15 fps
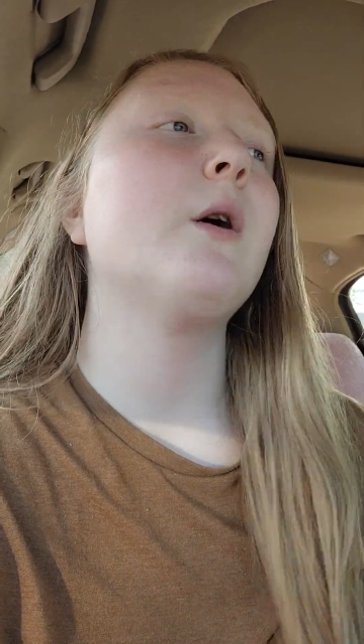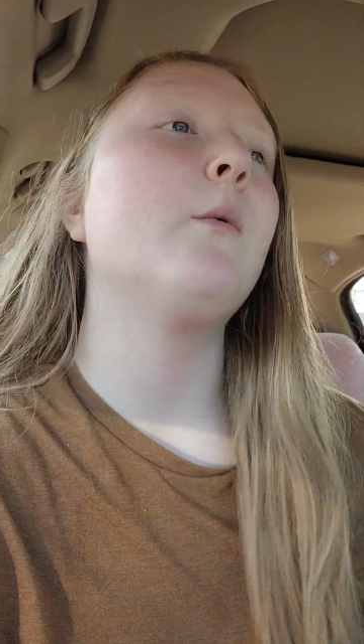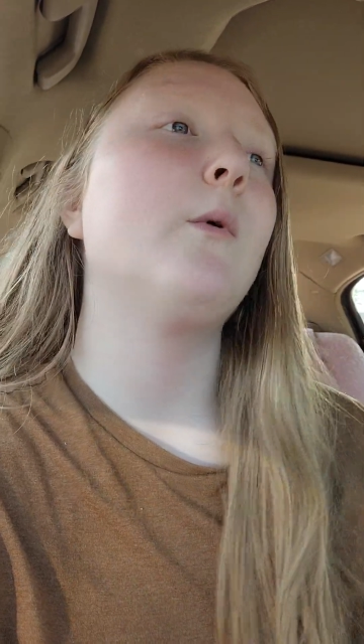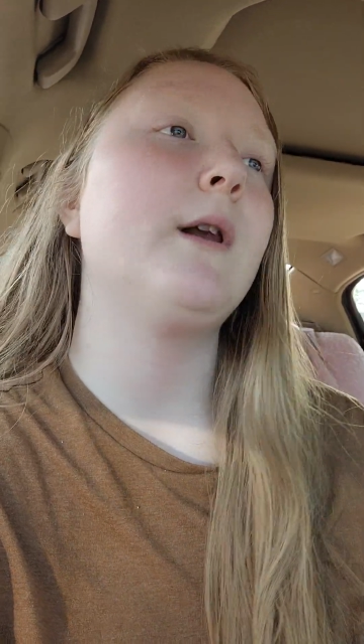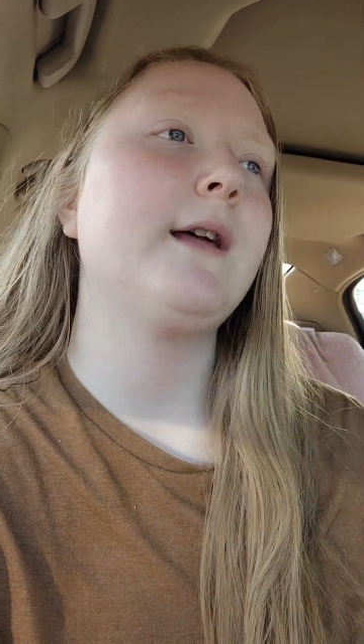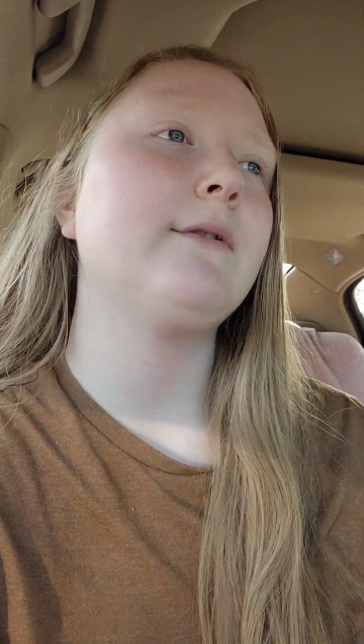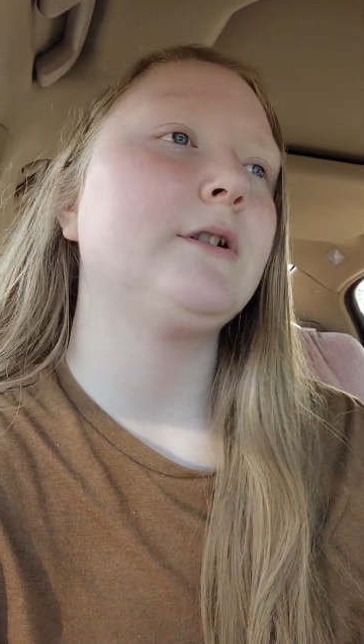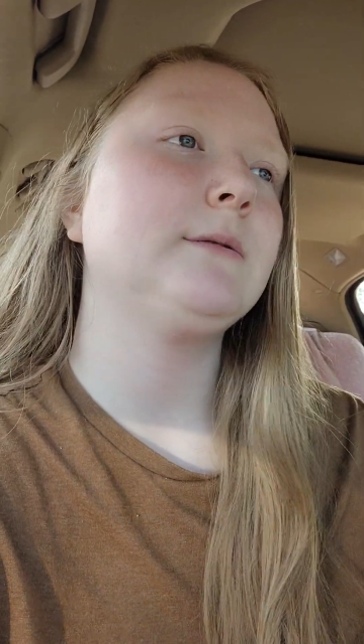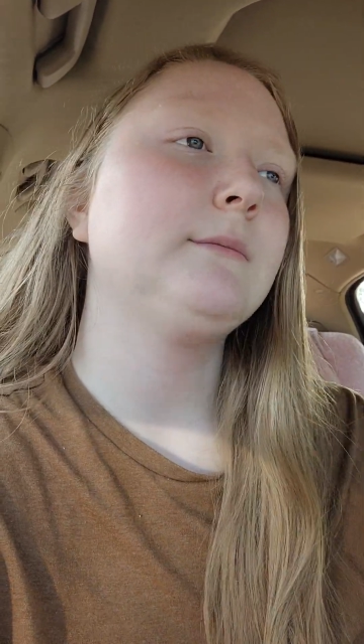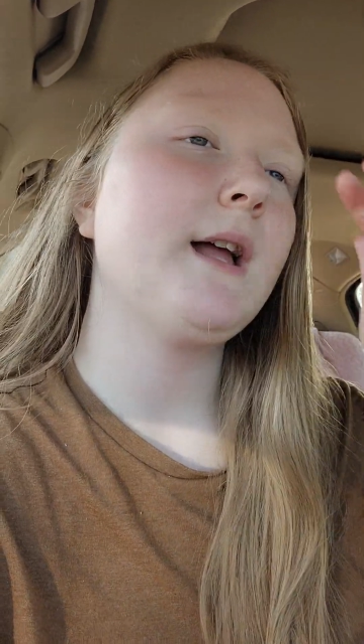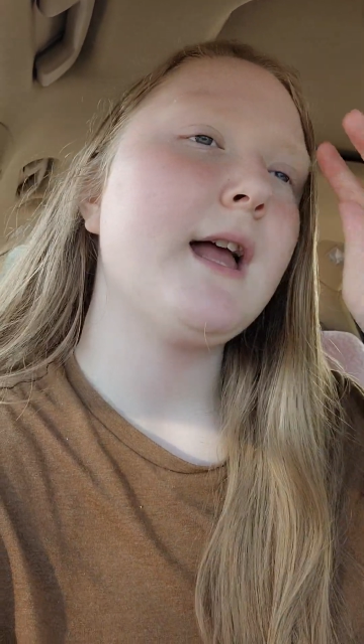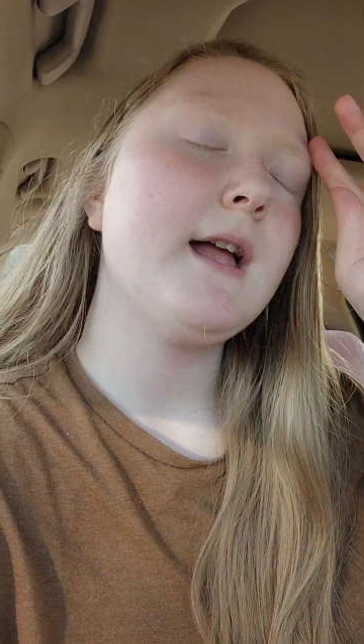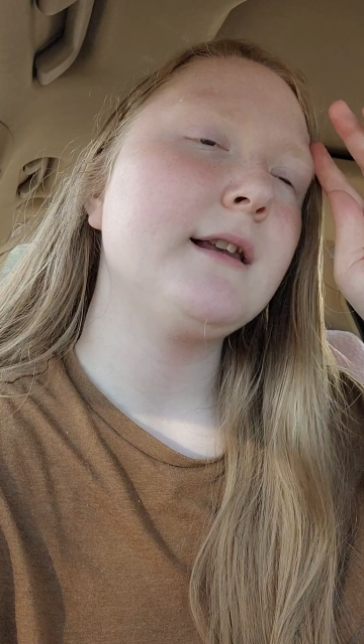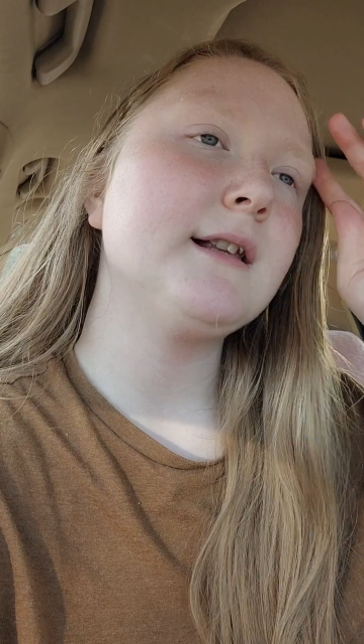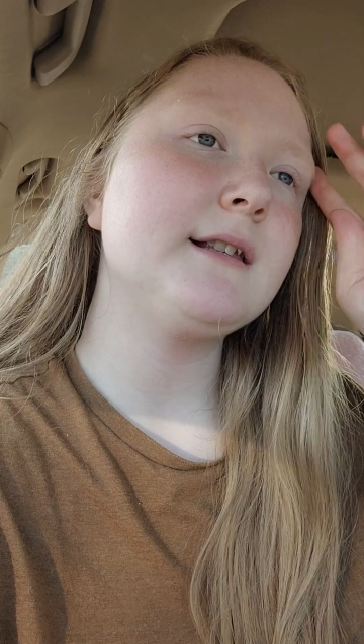Whatever.
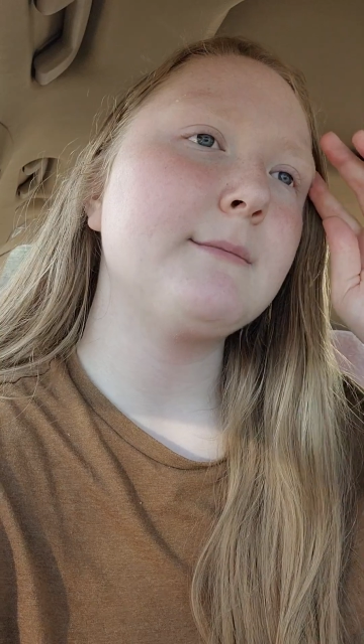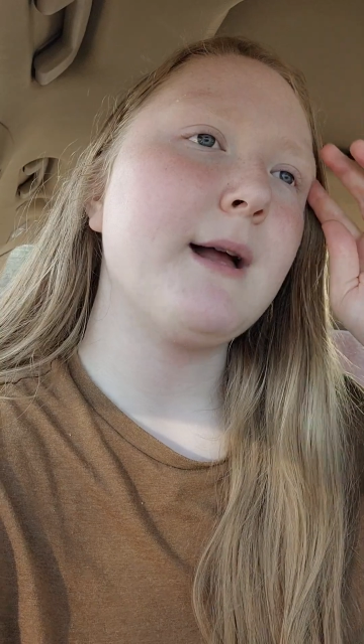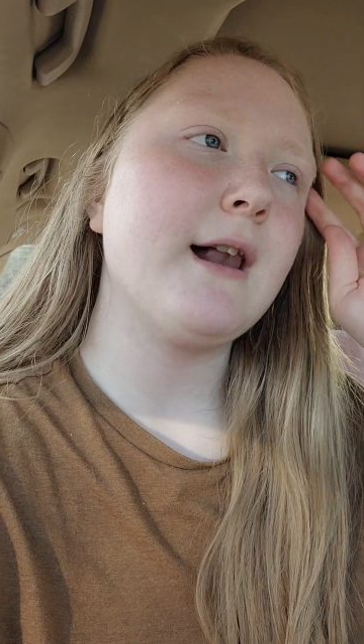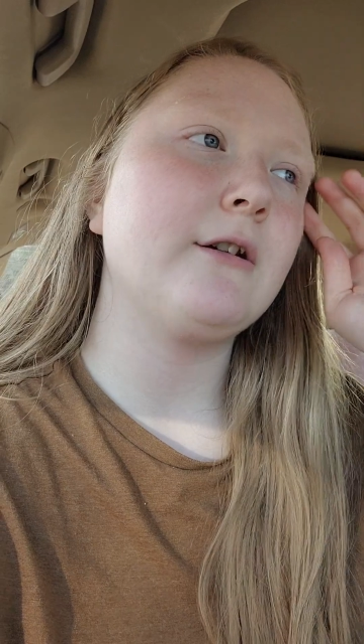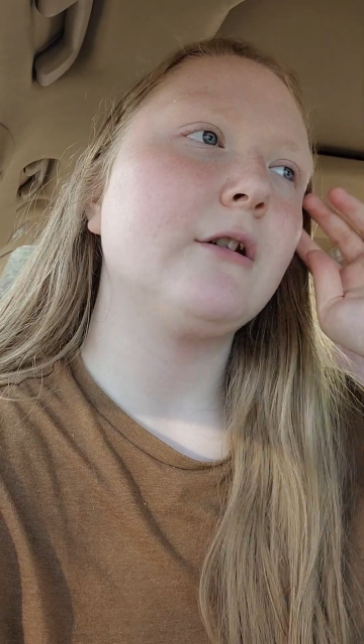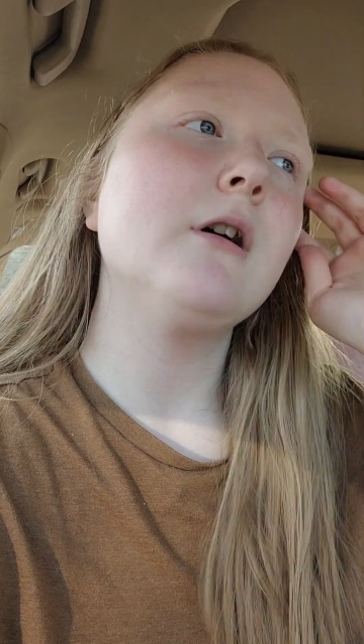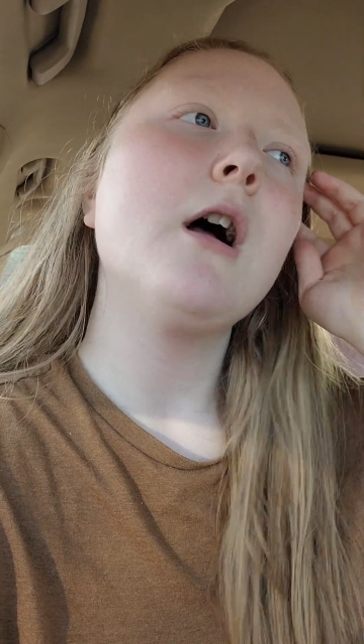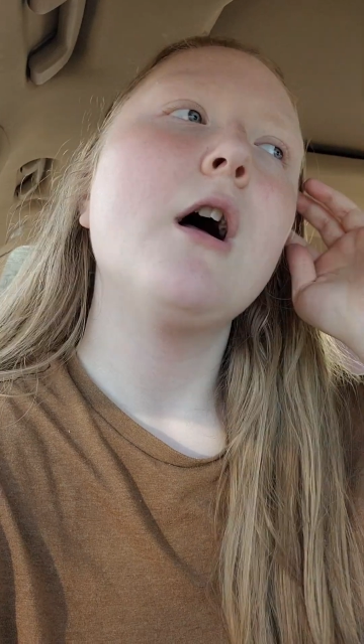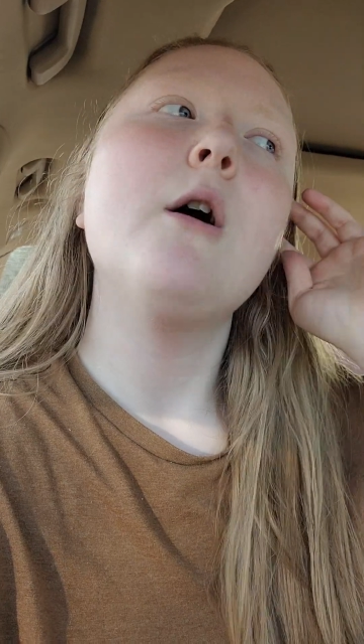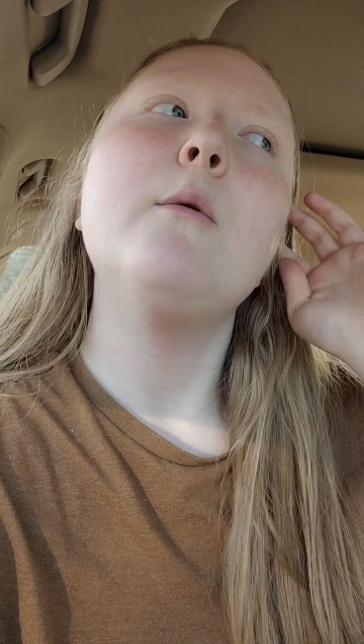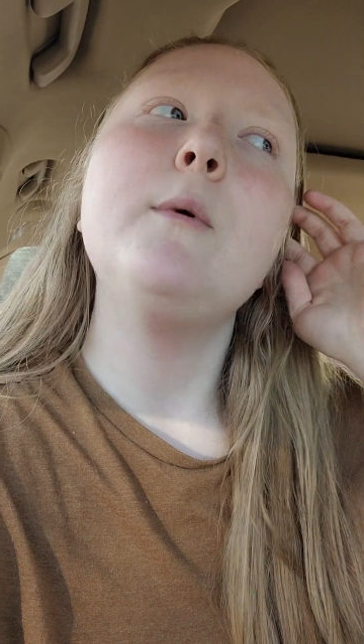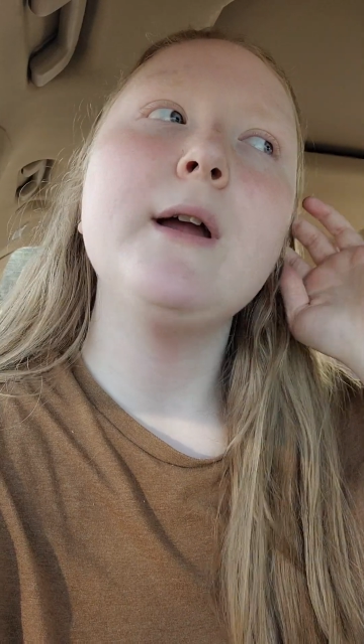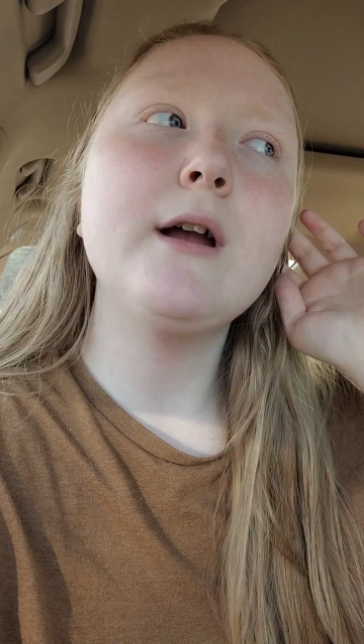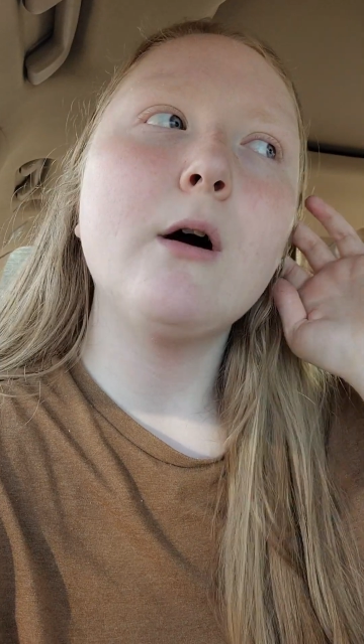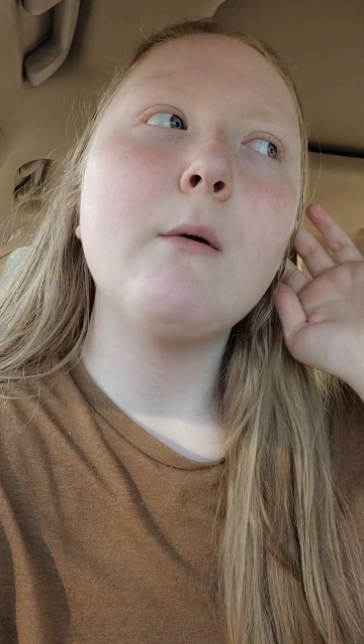It doesn't matter.
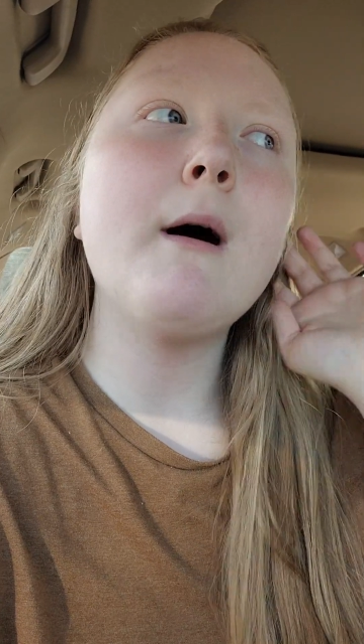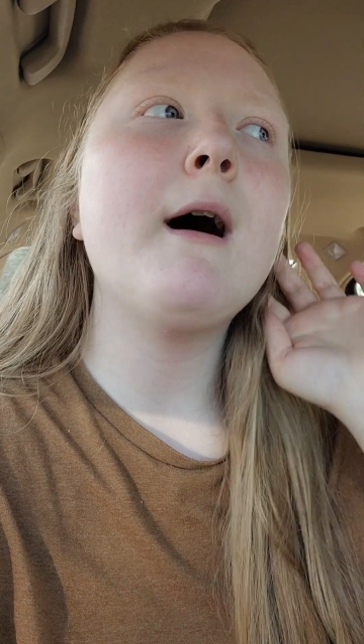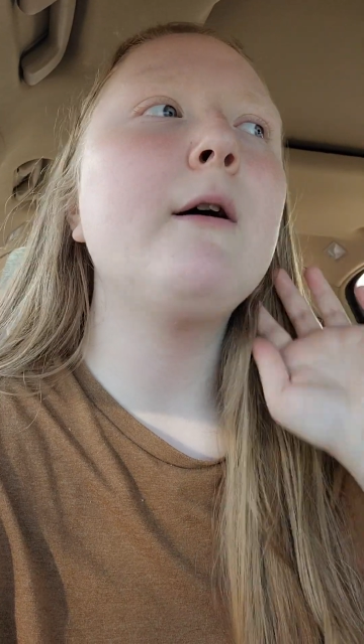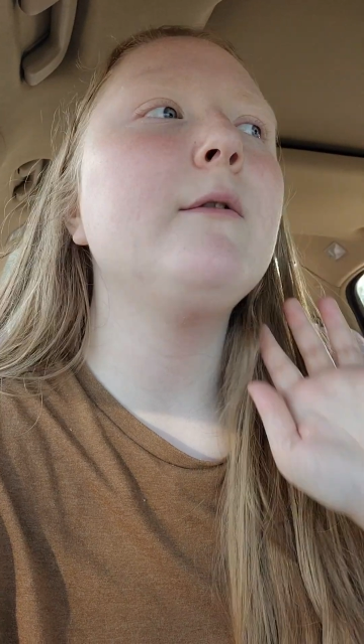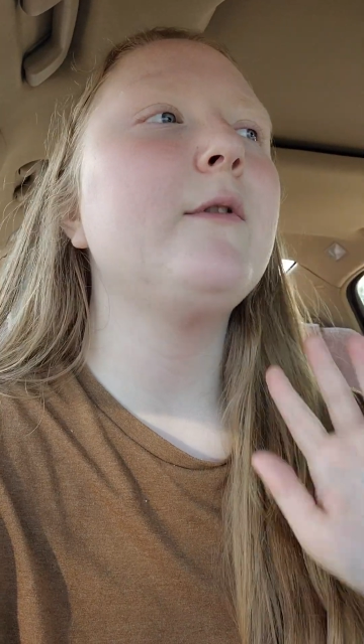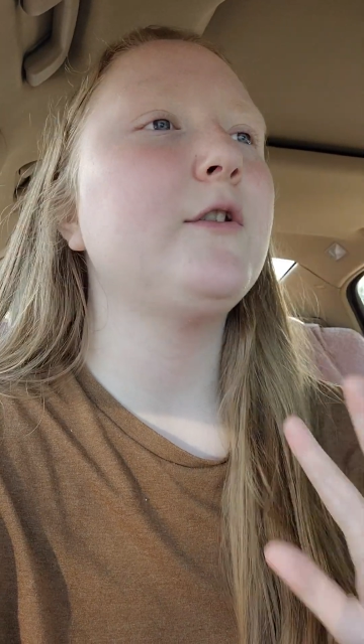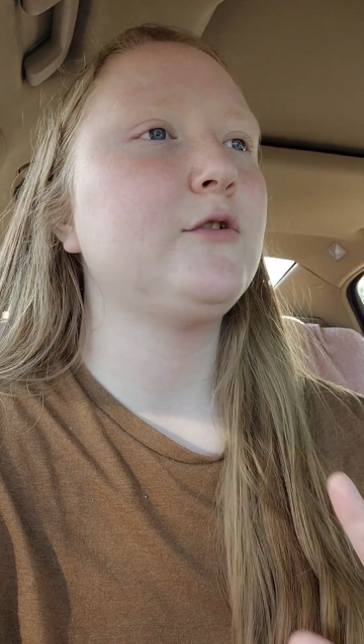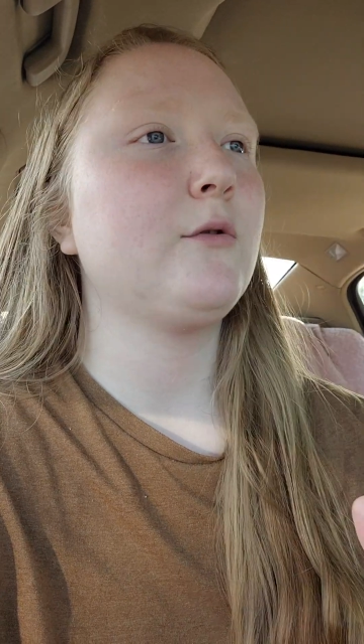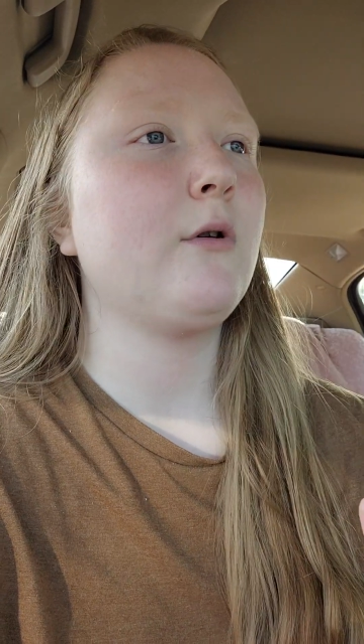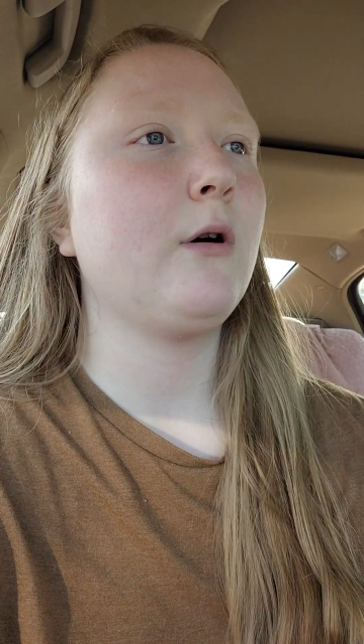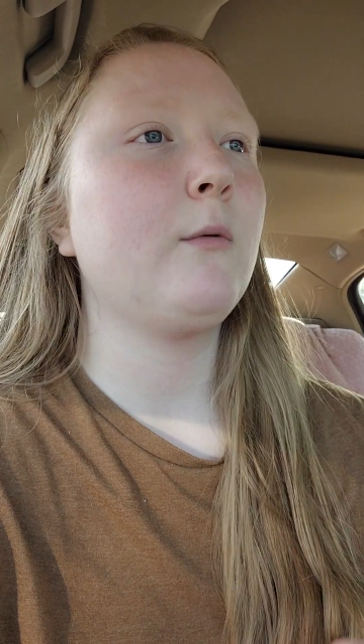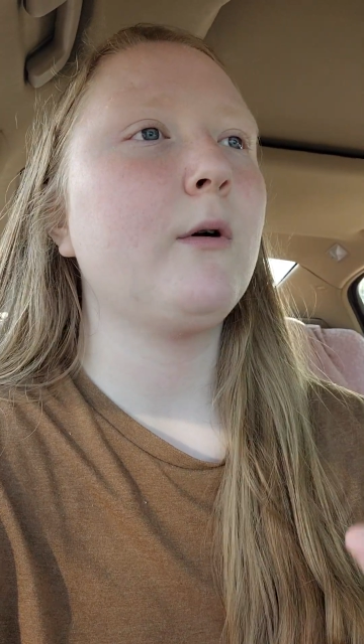We go out the door,